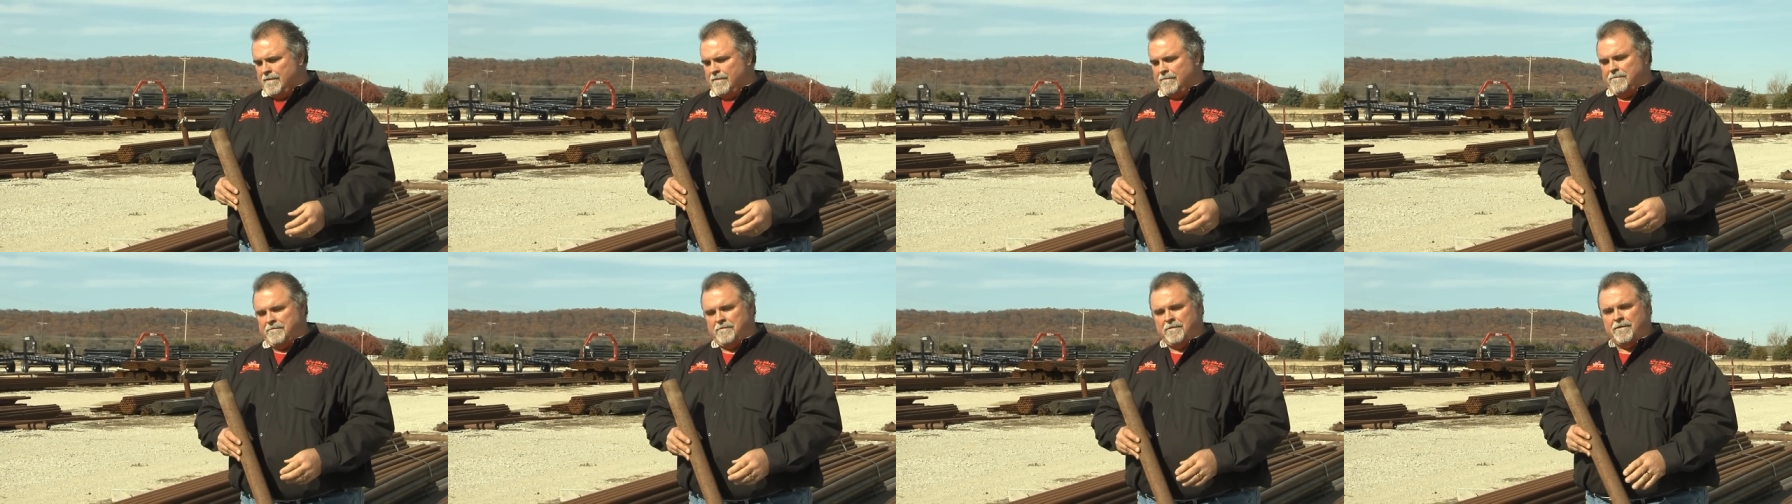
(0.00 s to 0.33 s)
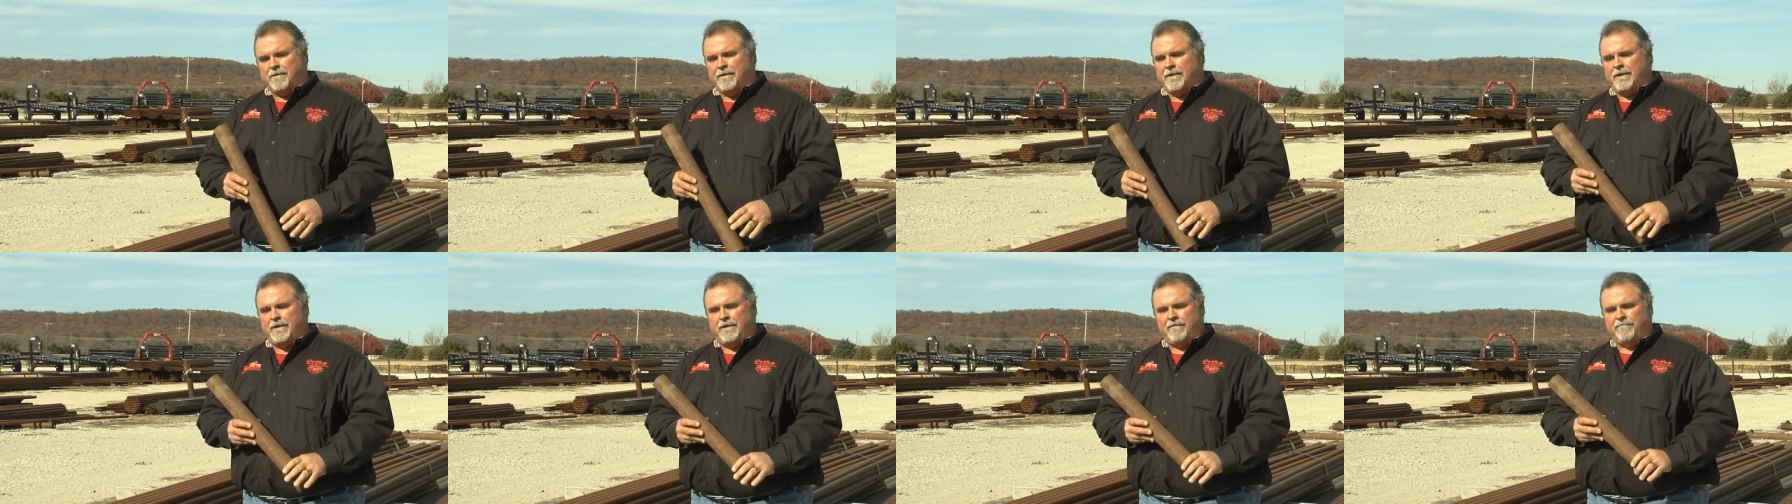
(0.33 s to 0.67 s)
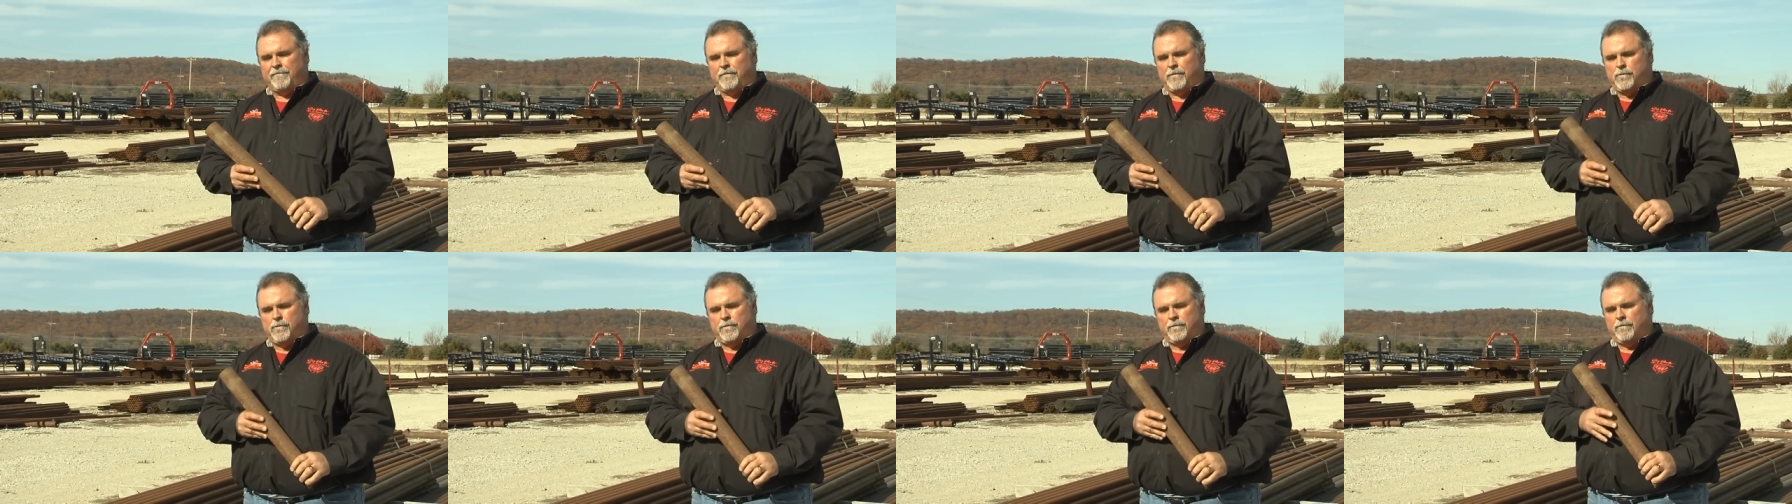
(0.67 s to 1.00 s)
There aren't any
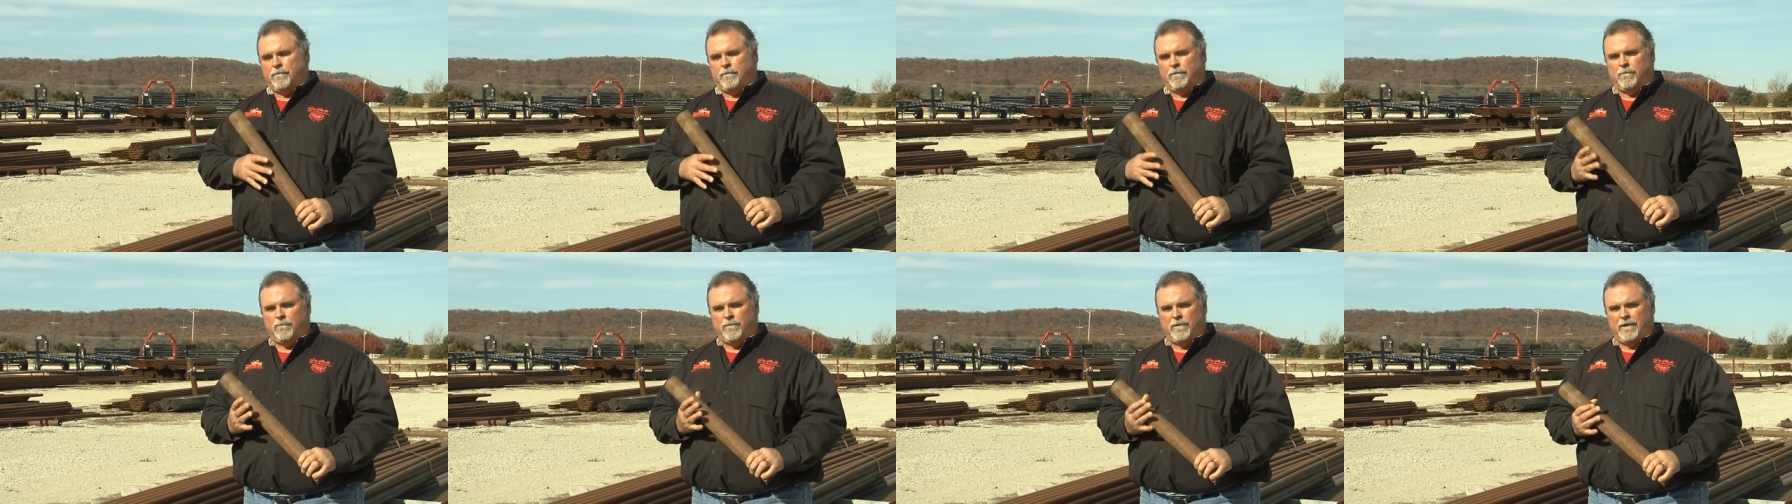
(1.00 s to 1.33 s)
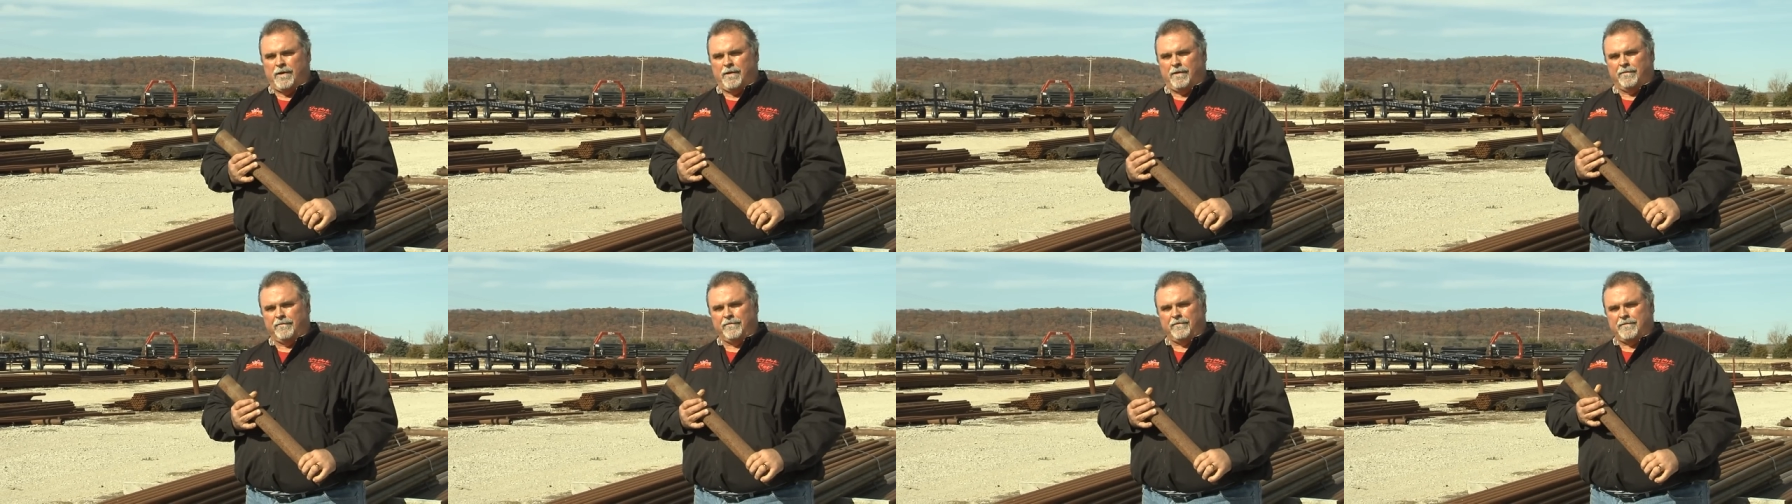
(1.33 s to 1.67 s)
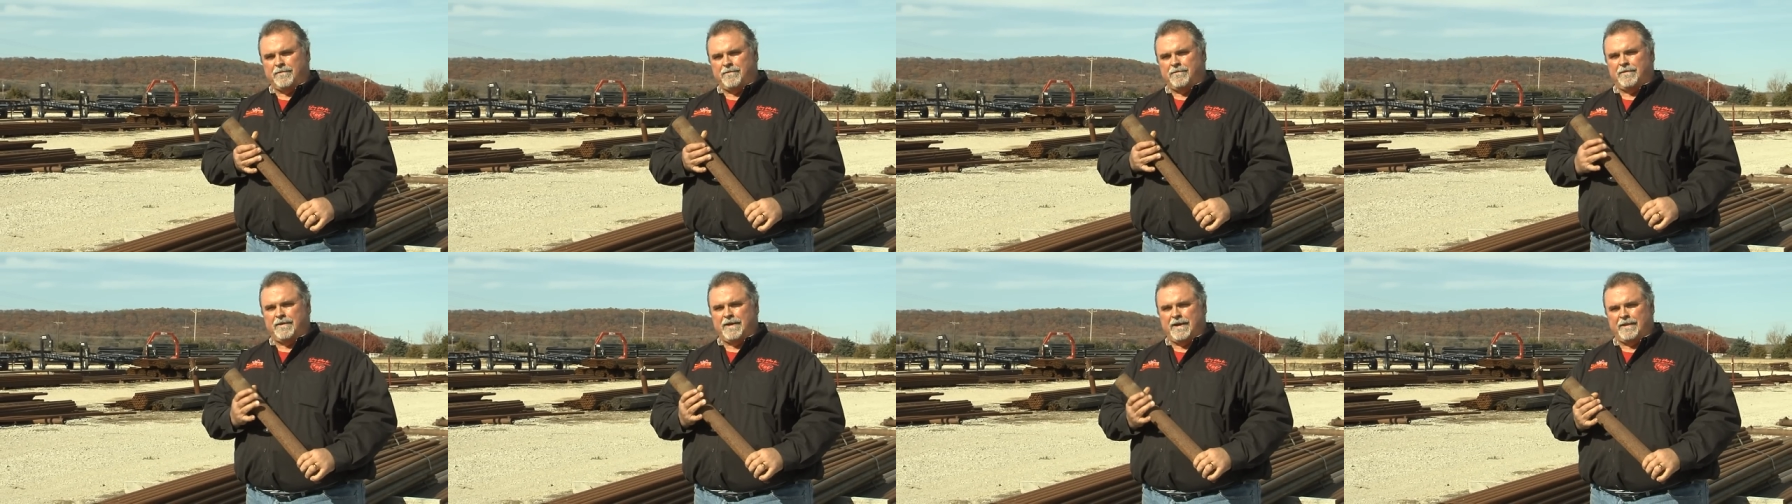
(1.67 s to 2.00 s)
flowing oil wells
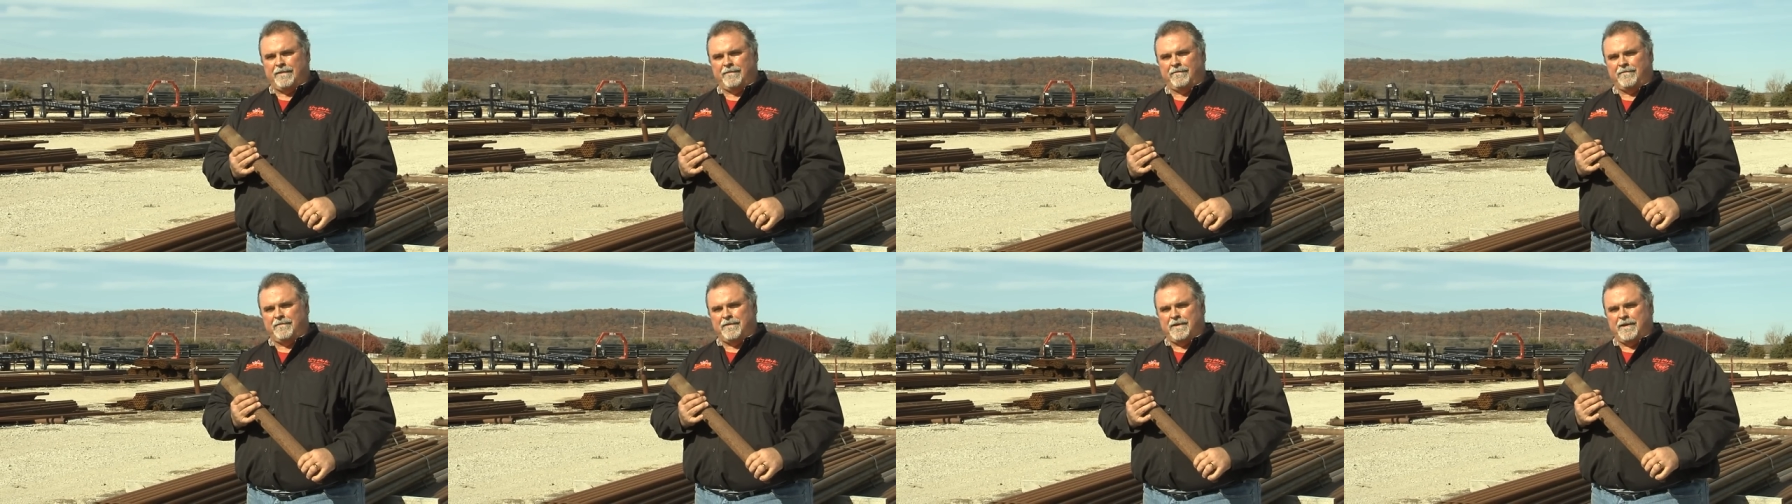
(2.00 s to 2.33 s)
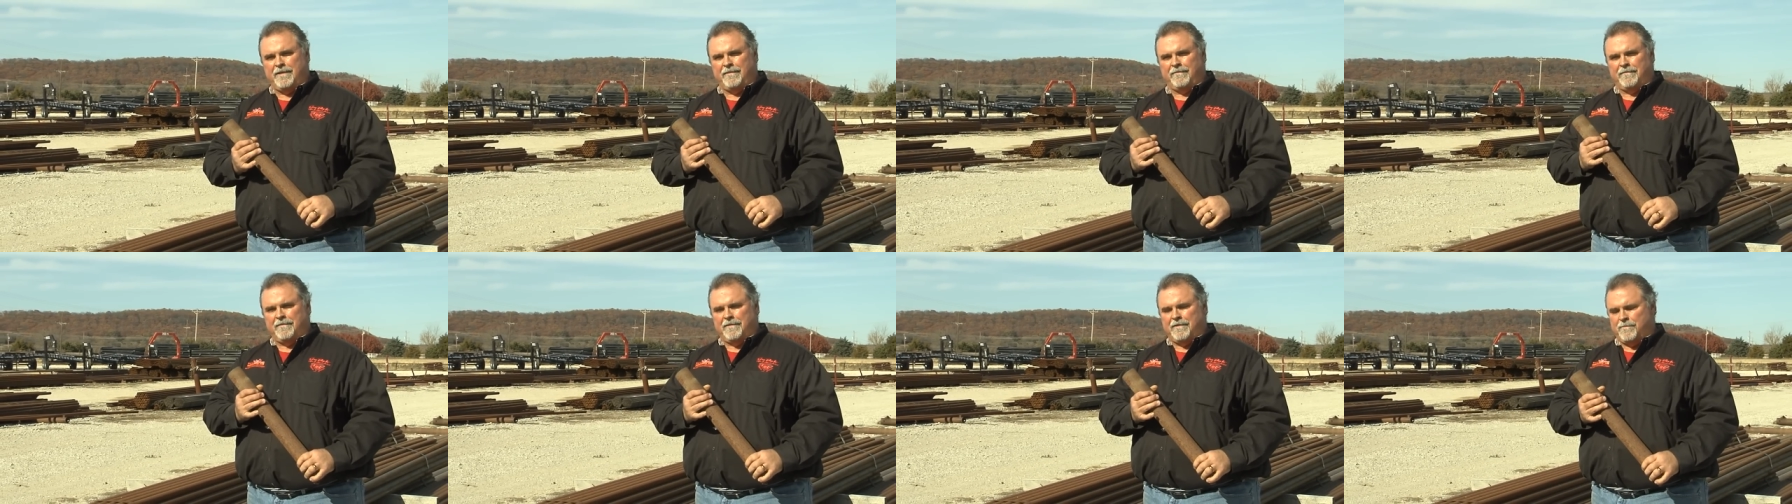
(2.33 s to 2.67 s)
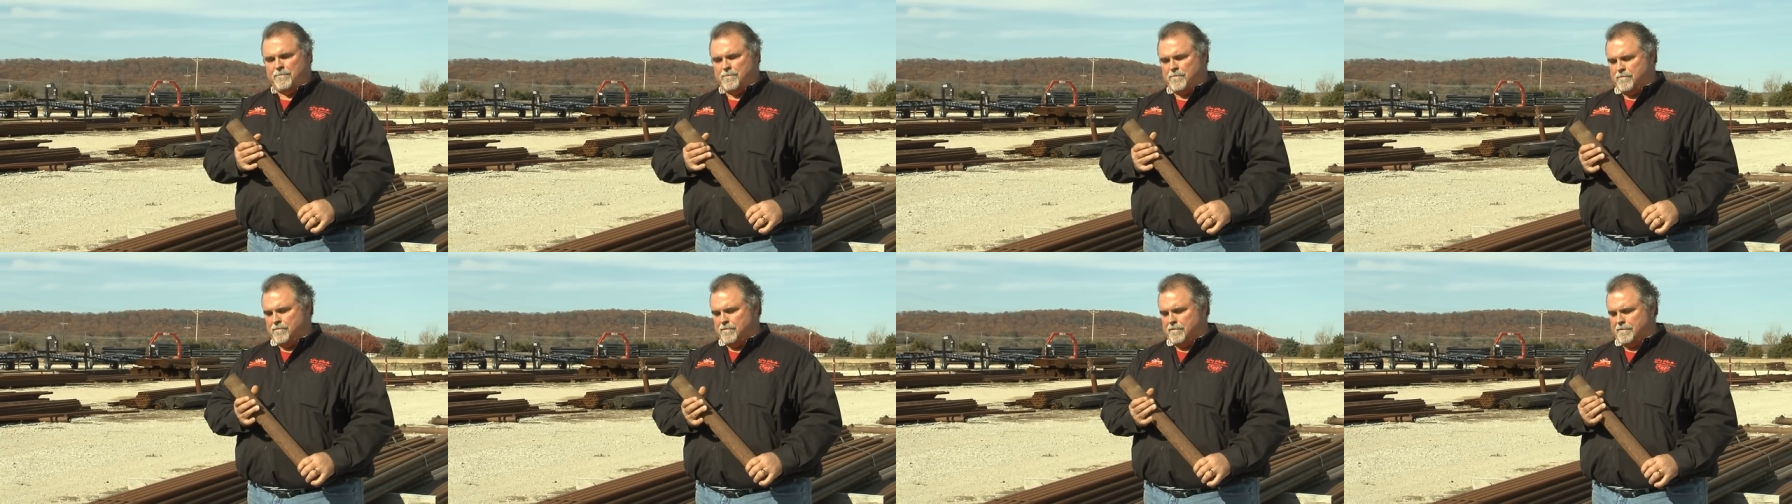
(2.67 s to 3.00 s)
in the United States
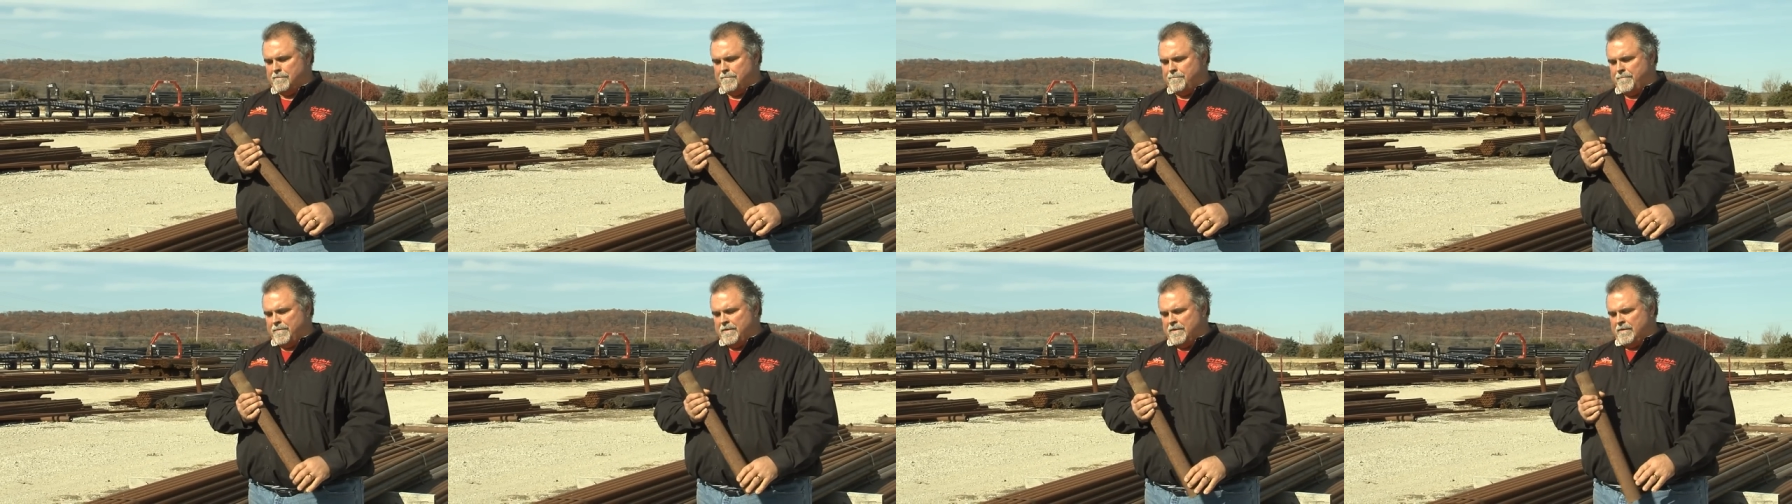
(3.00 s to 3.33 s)
anymore.